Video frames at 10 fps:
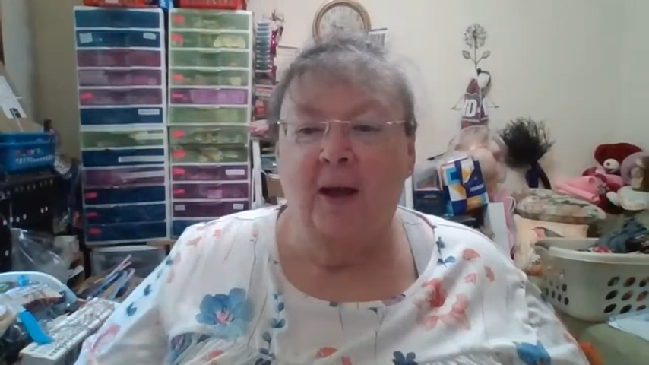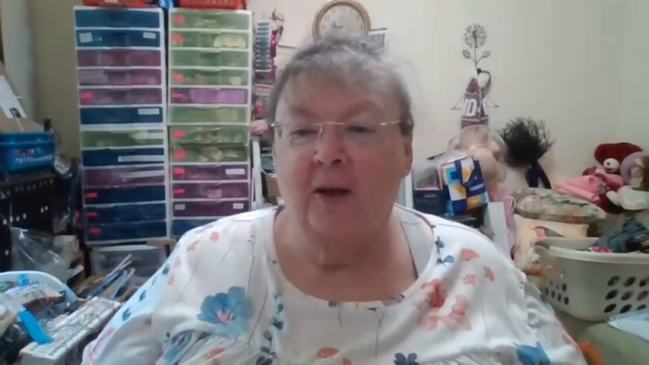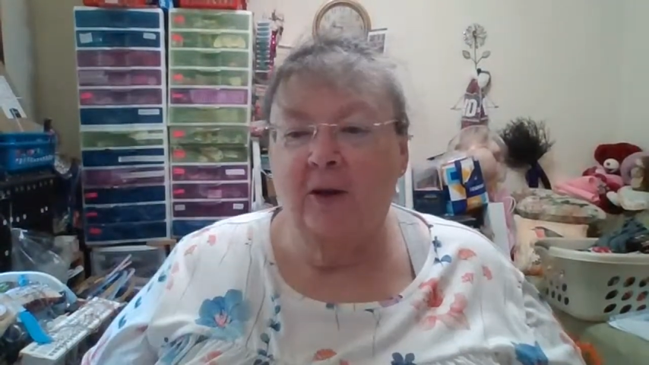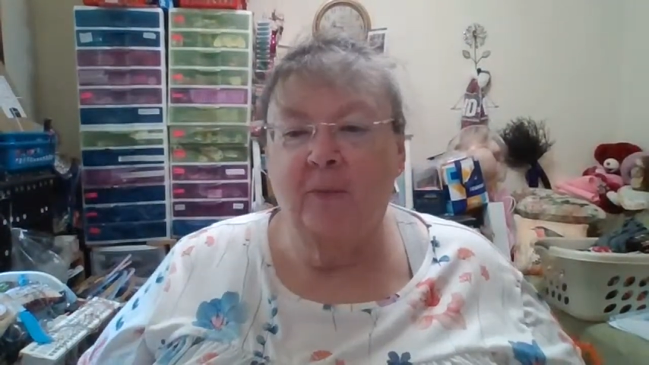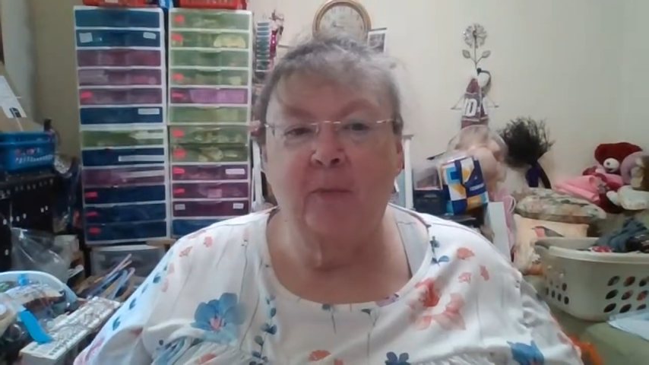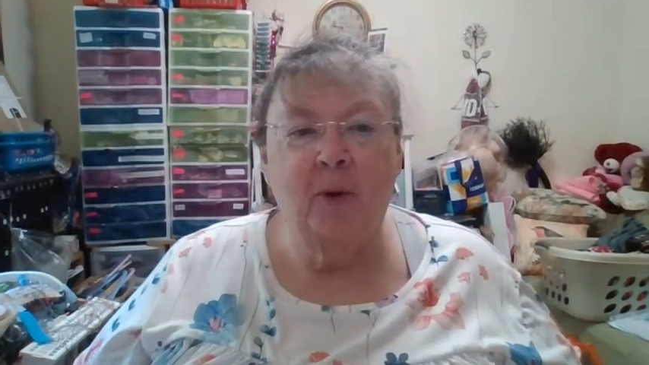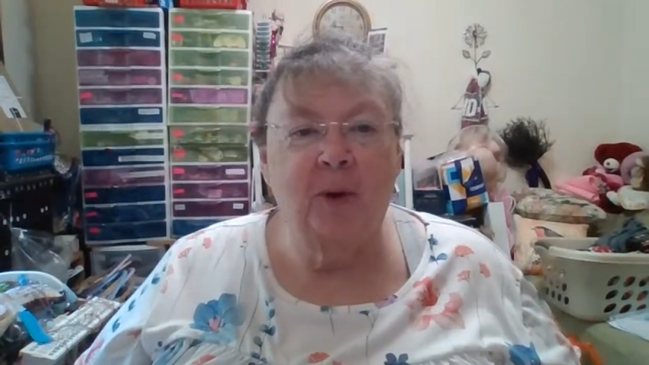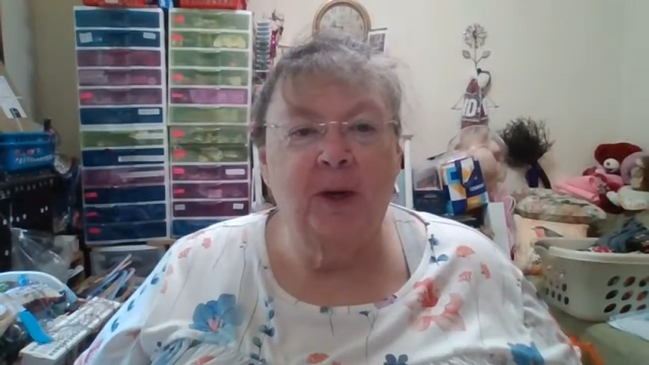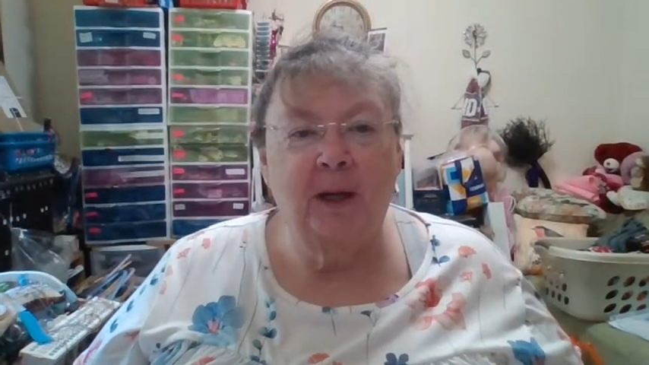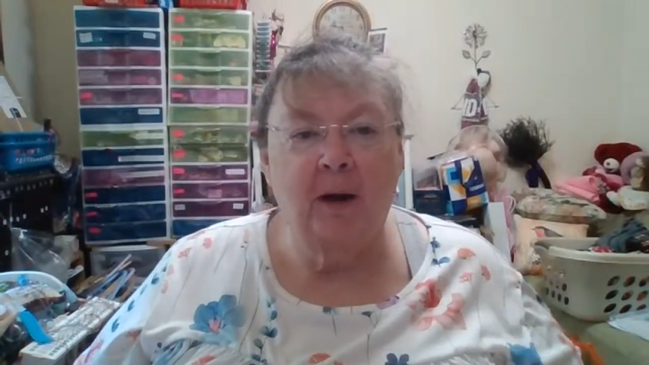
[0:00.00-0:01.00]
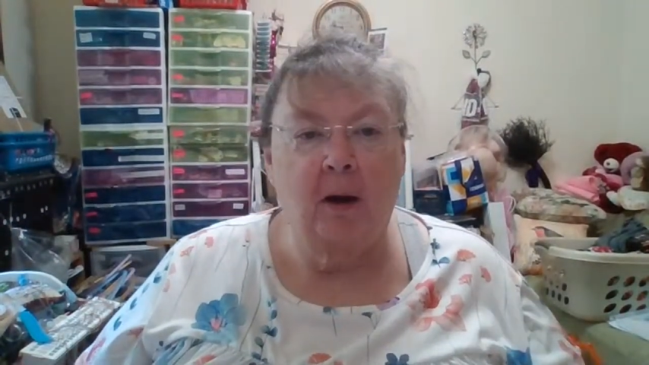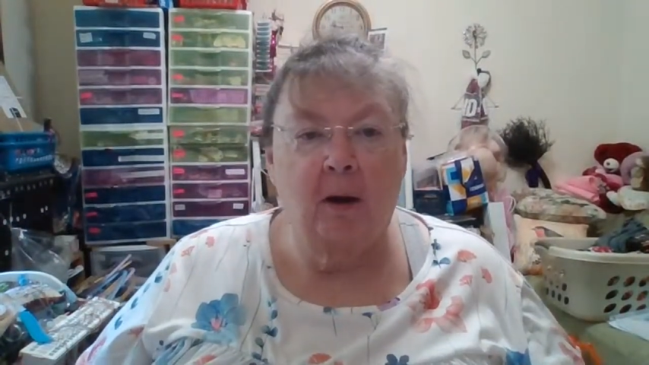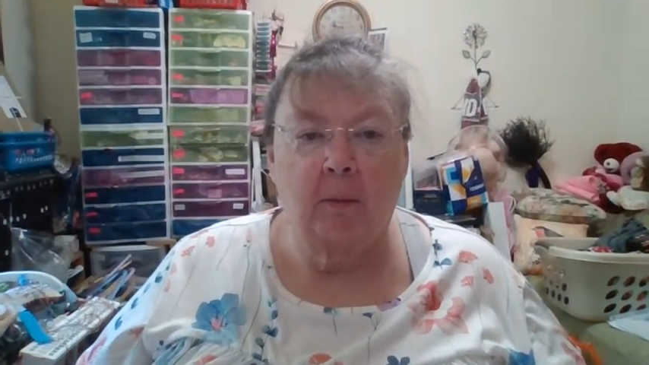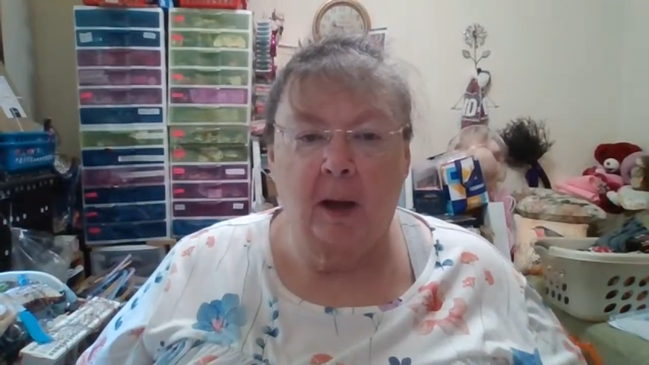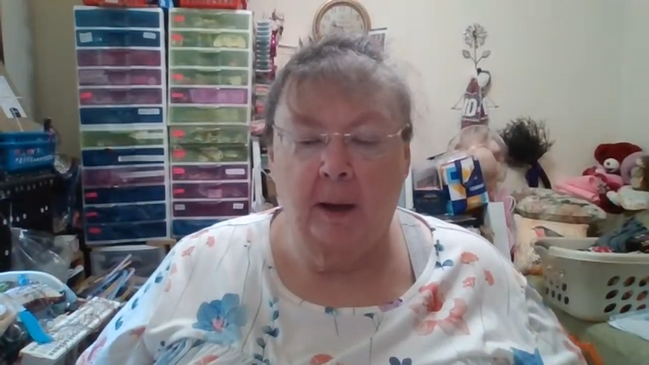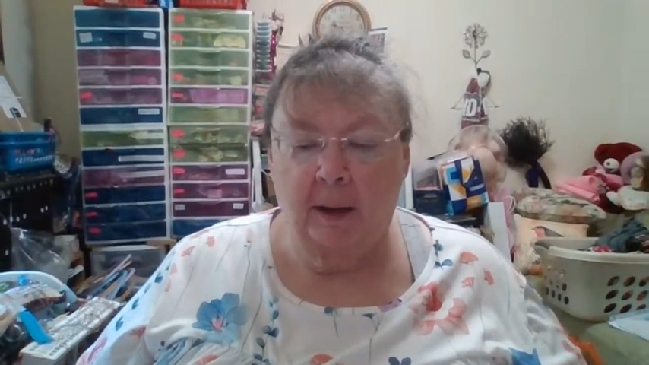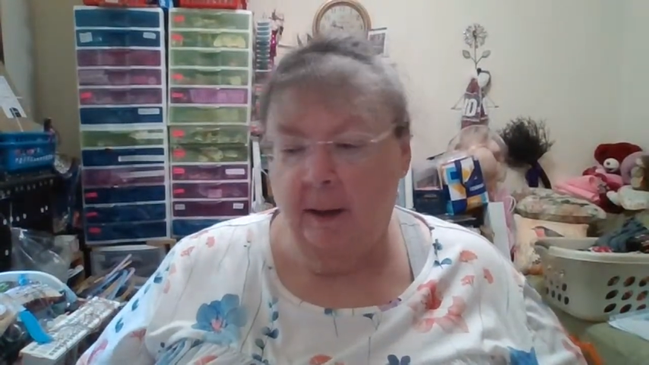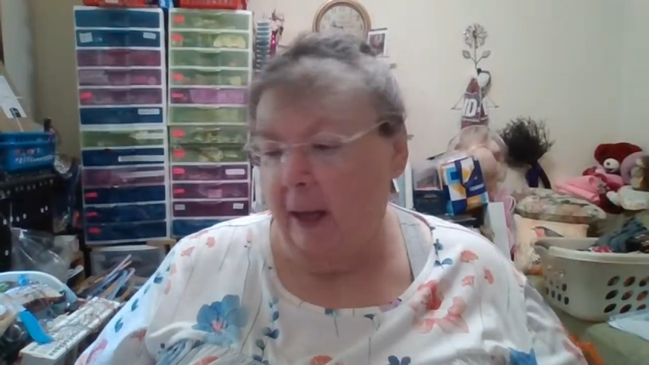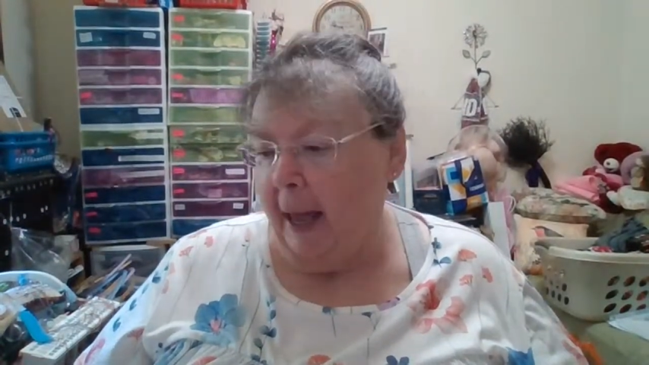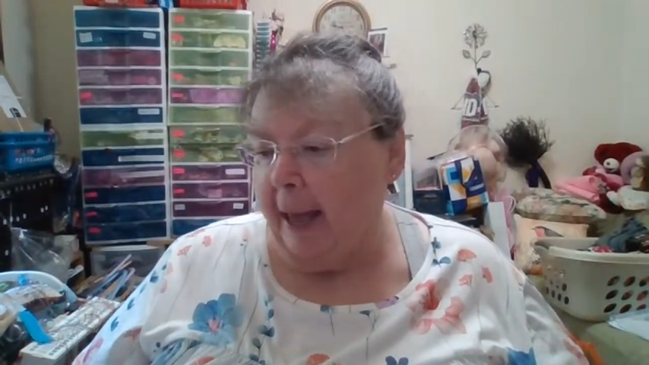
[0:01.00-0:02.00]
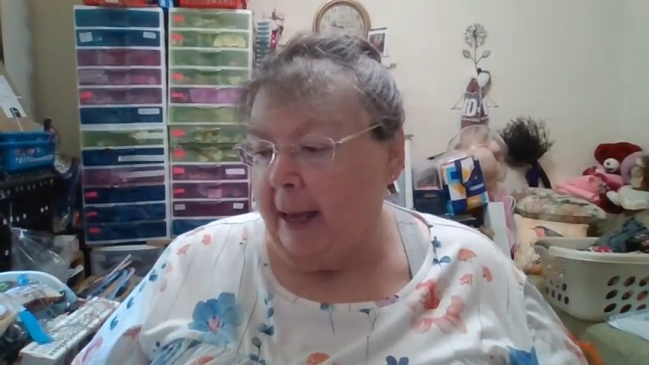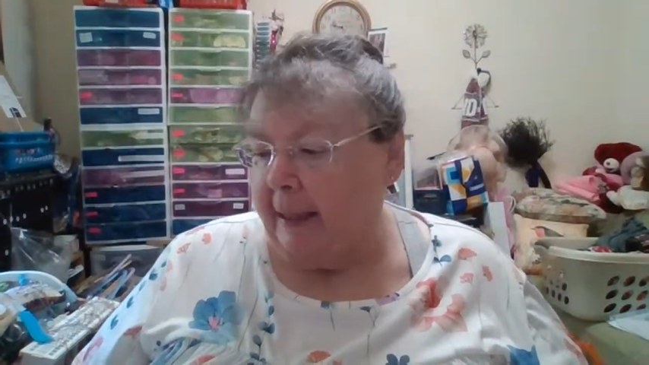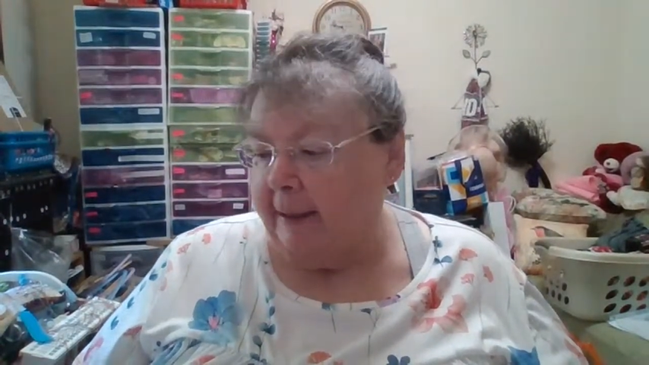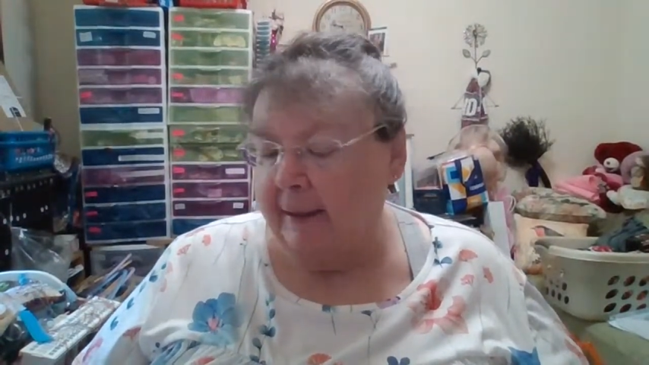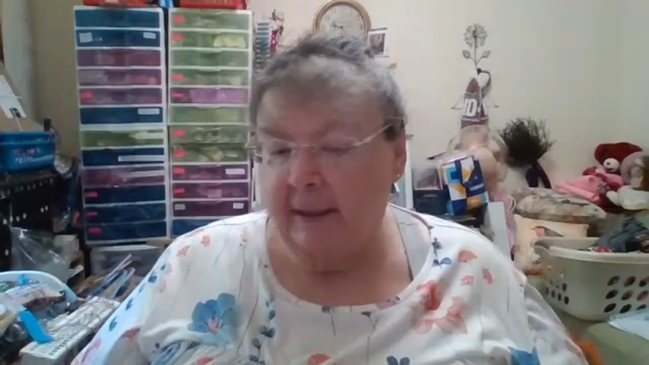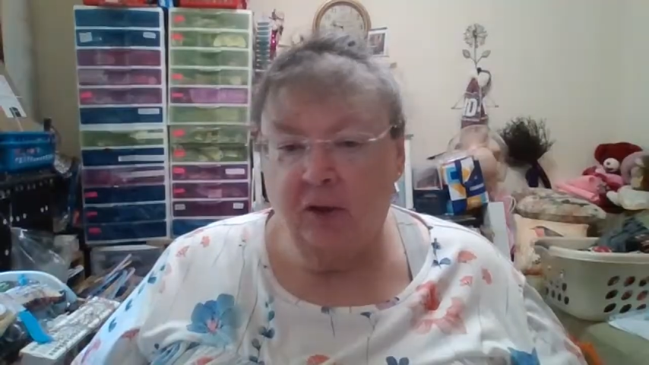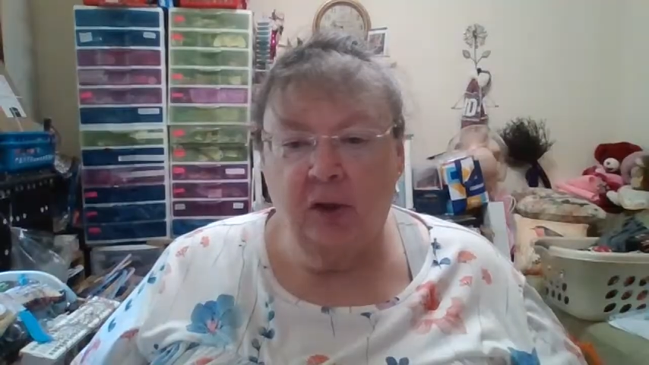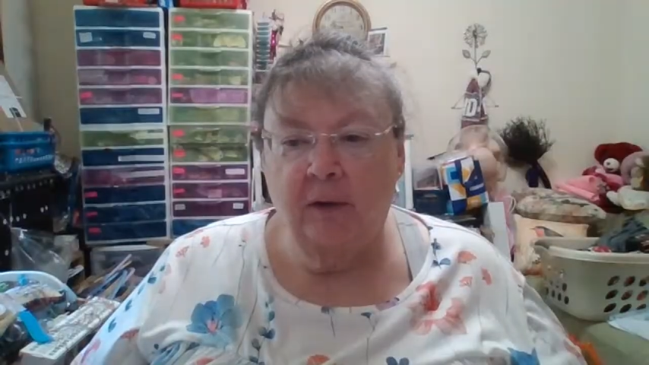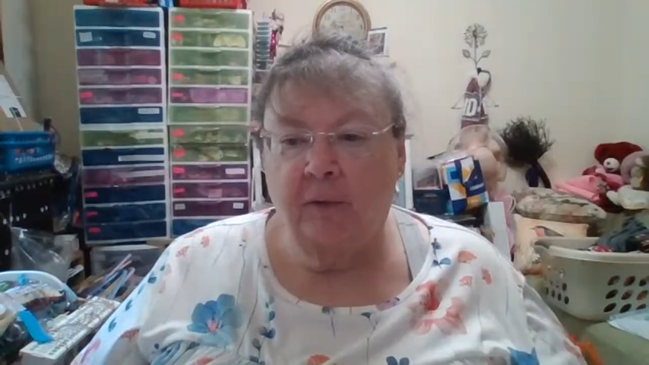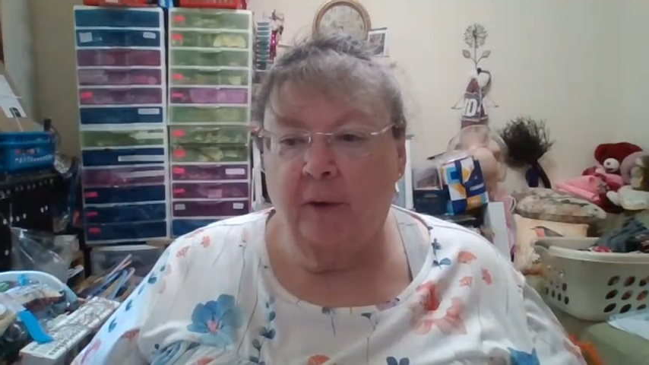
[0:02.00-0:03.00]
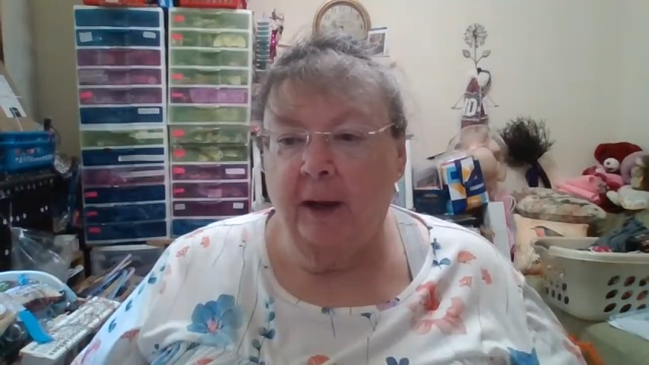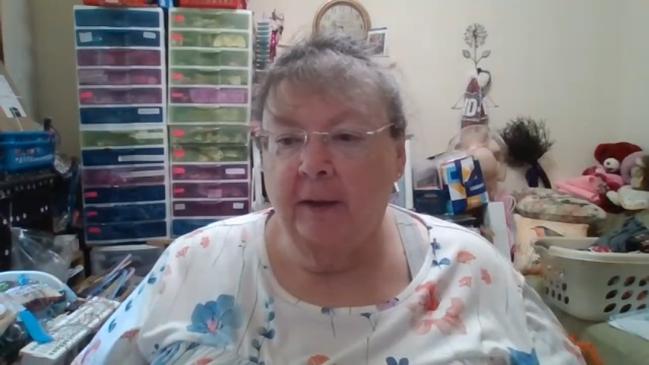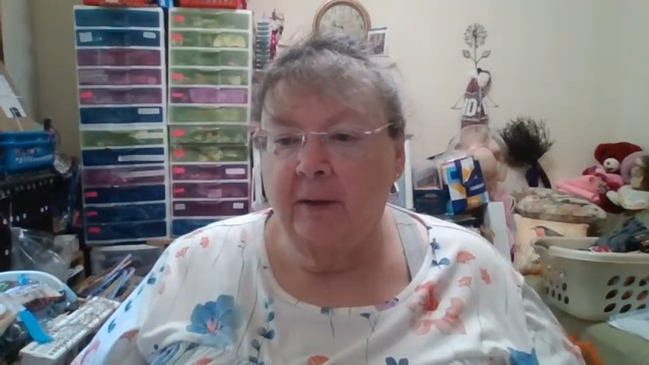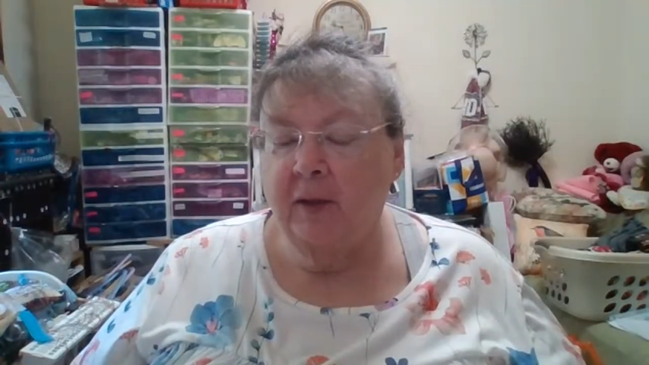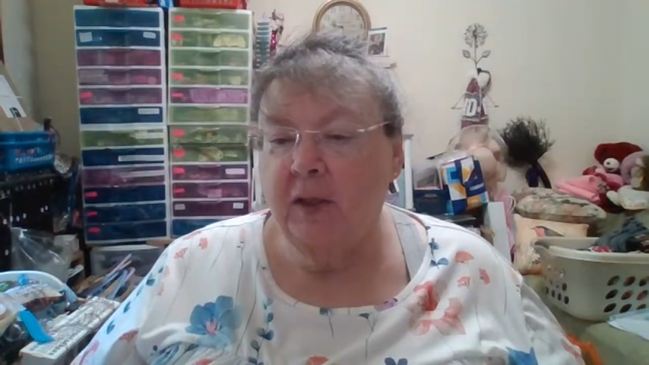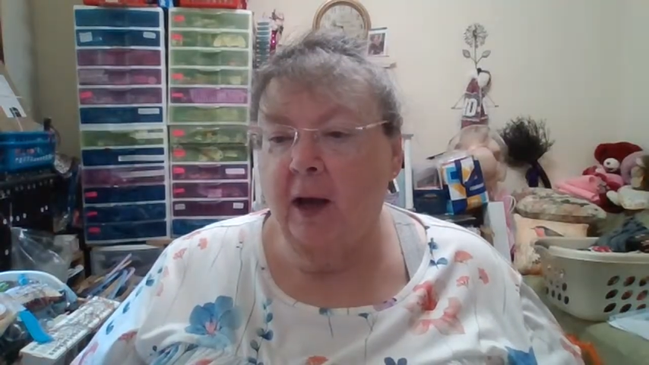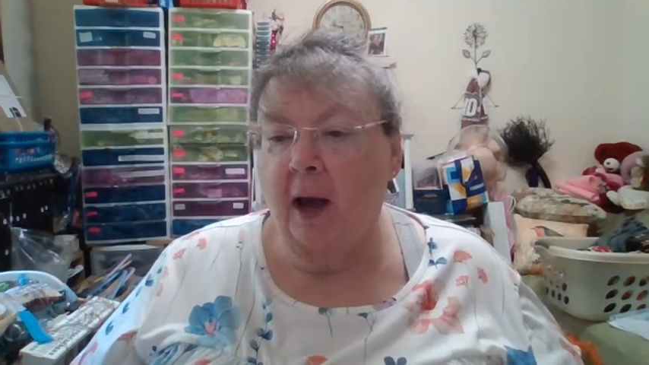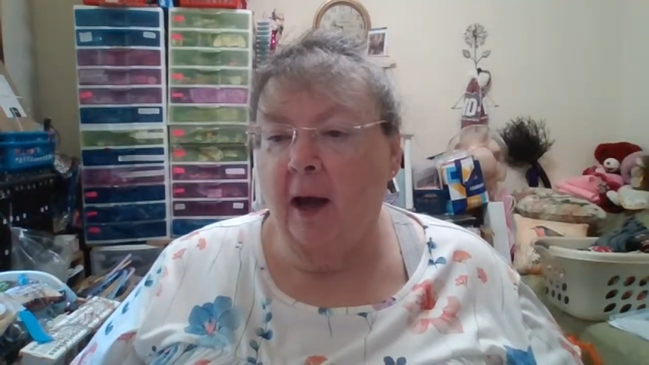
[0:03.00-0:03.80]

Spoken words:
Good morning, all my stitching friends.